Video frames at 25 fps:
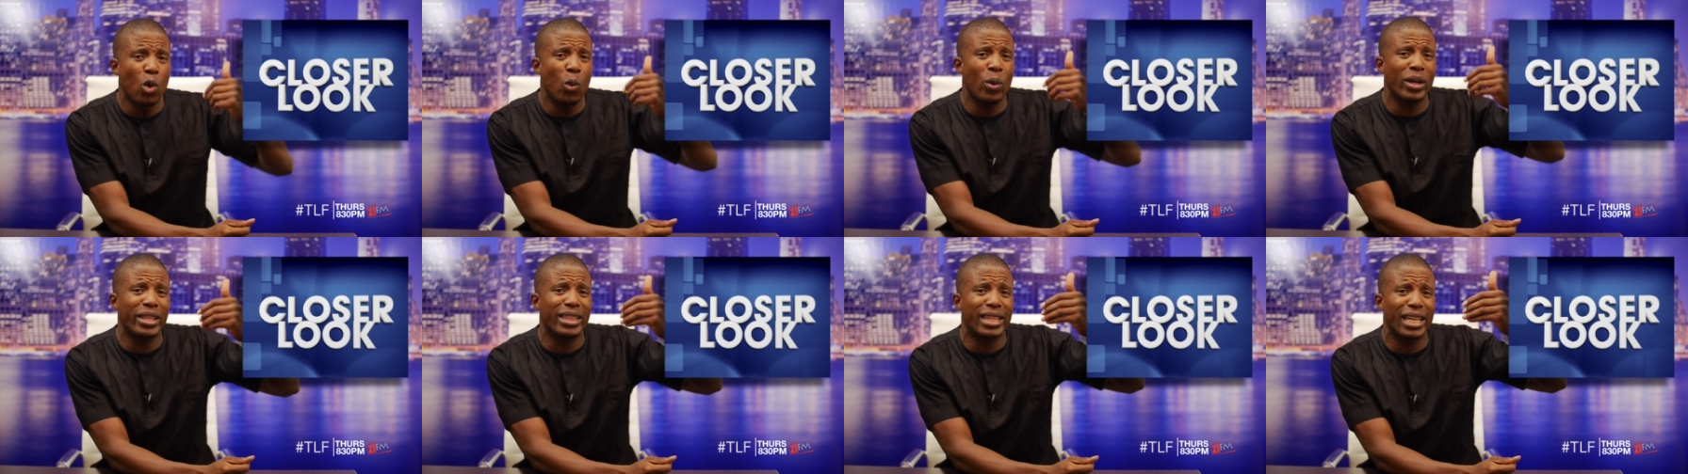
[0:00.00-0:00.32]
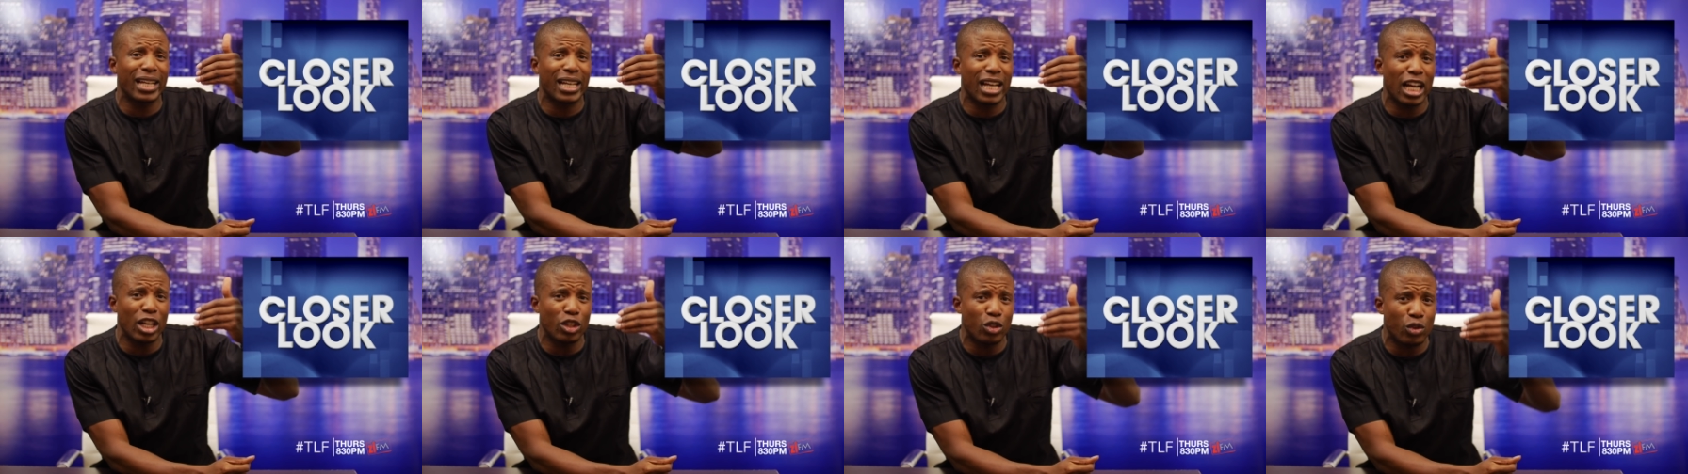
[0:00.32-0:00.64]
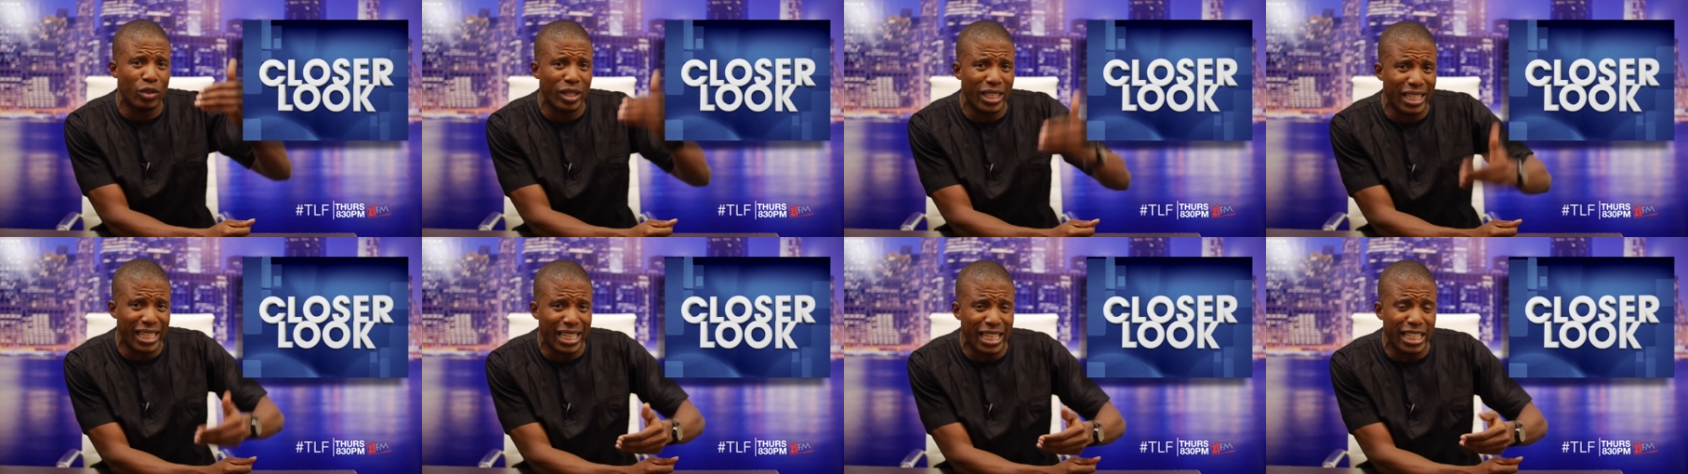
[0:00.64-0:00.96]
where the
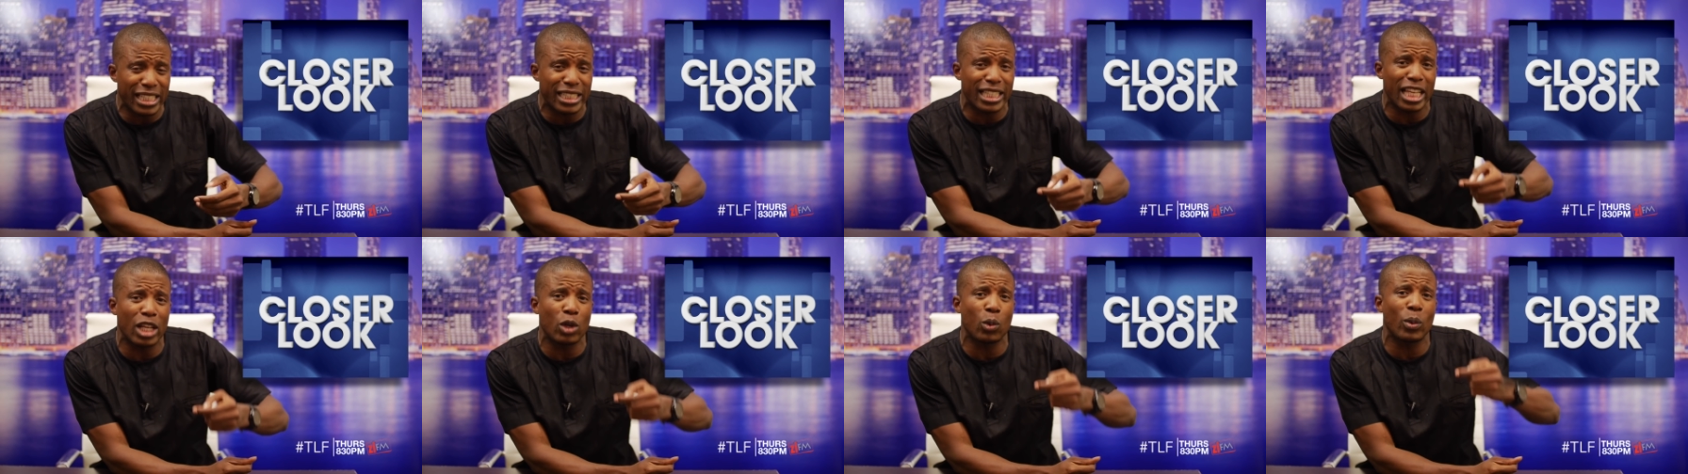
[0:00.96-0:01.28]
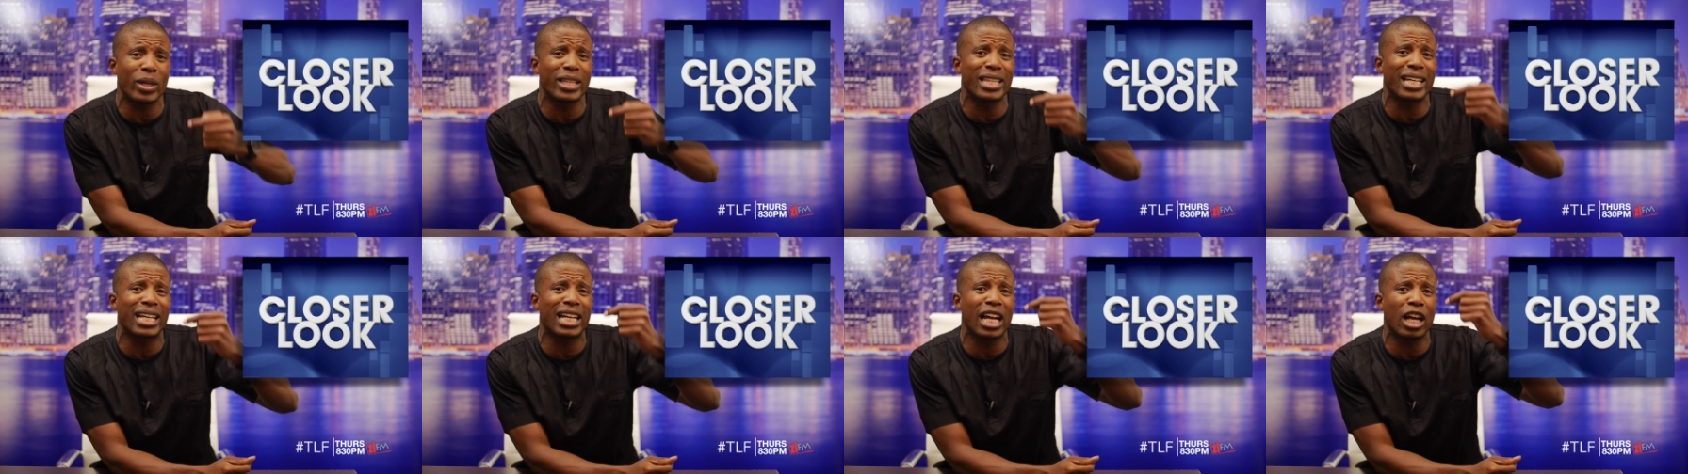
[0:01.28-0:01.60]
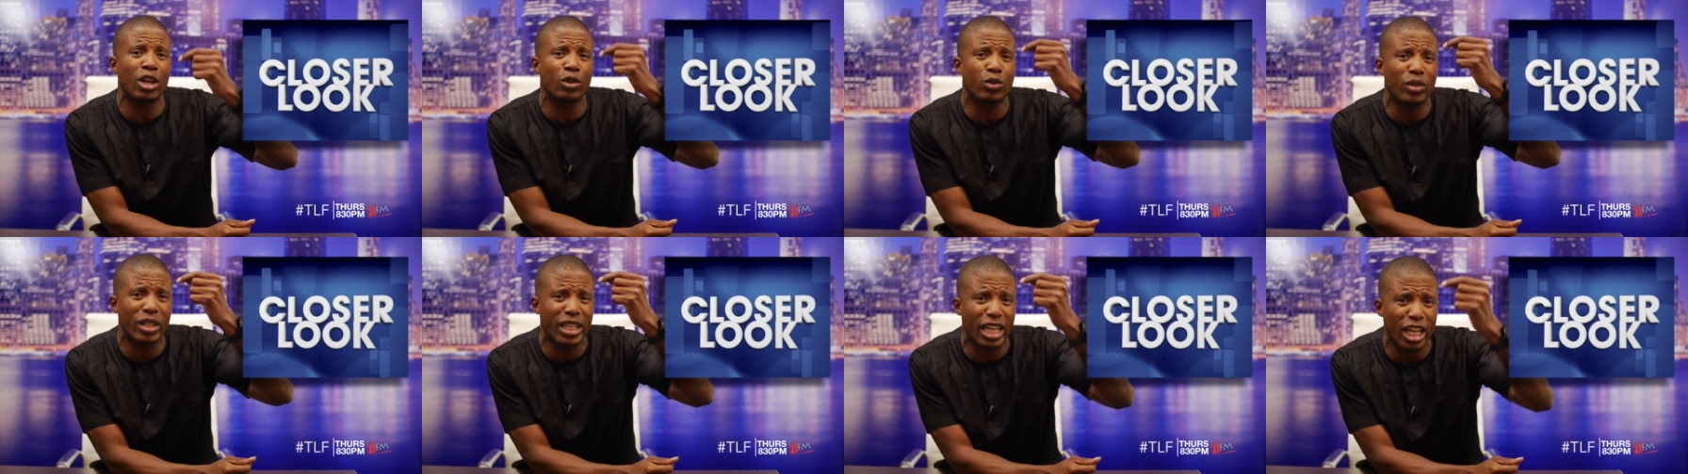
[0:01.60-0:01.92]
country is, and where the
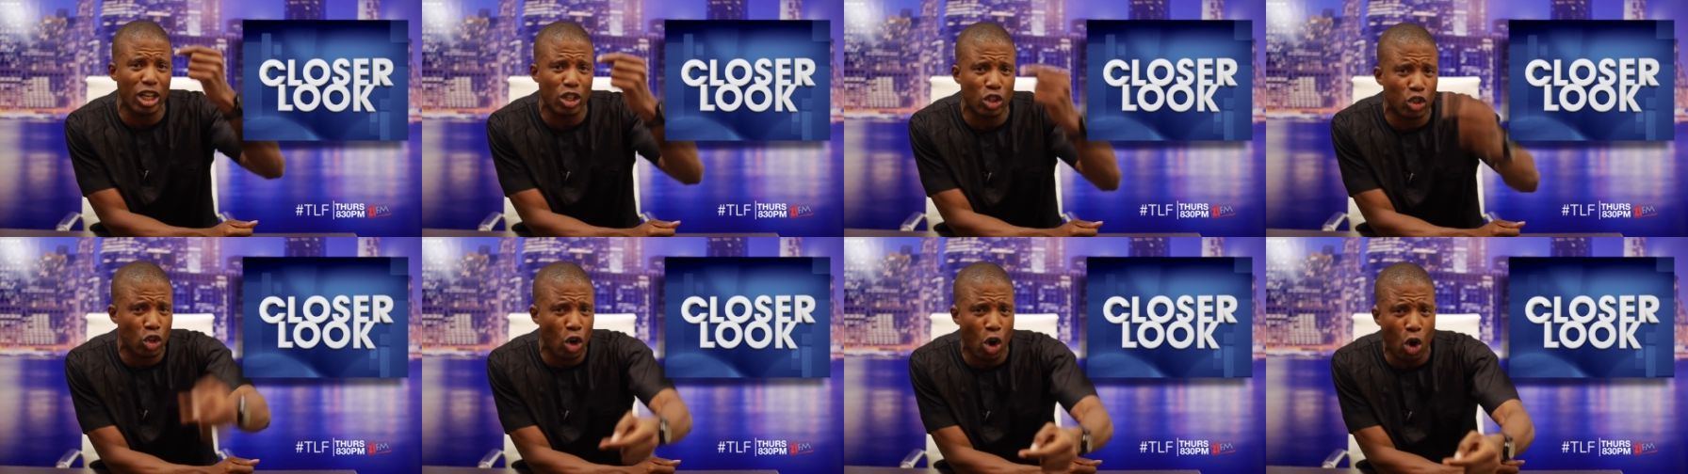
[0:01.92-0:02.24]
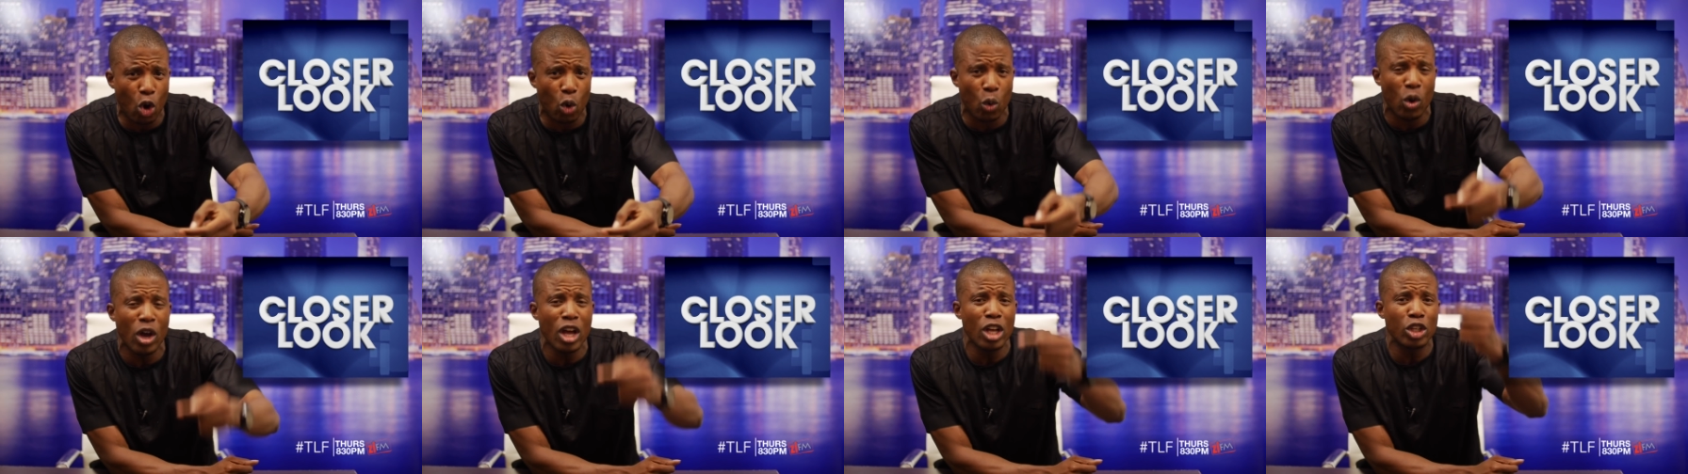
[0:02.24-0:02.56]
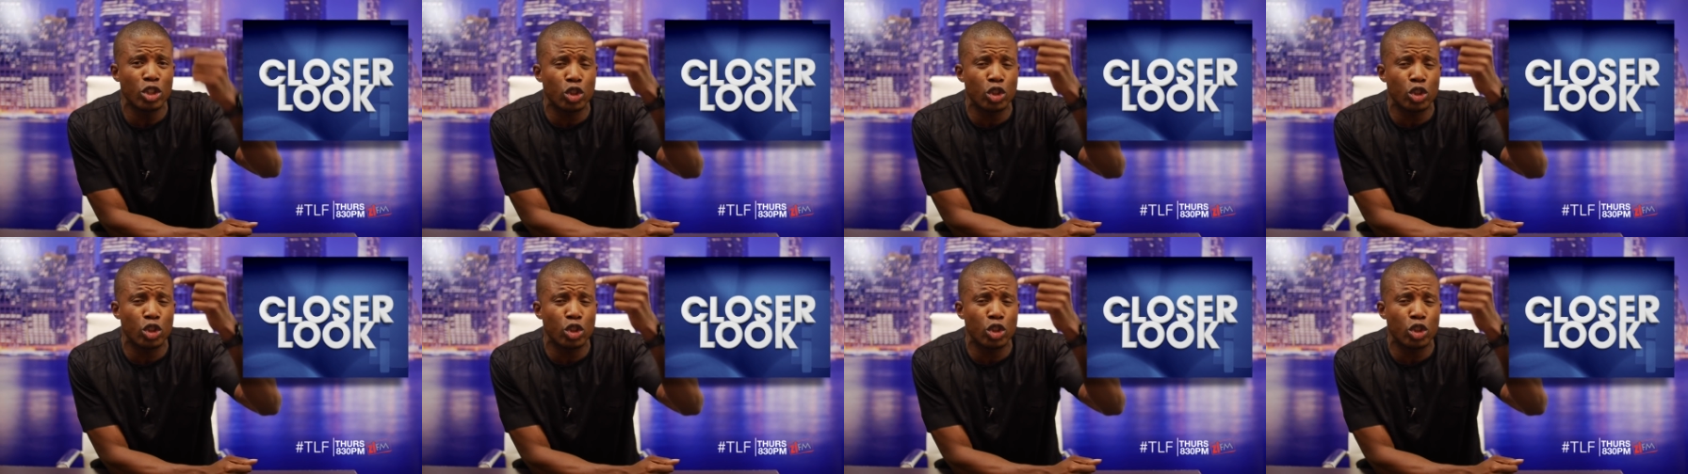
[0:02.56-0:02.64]
country can go.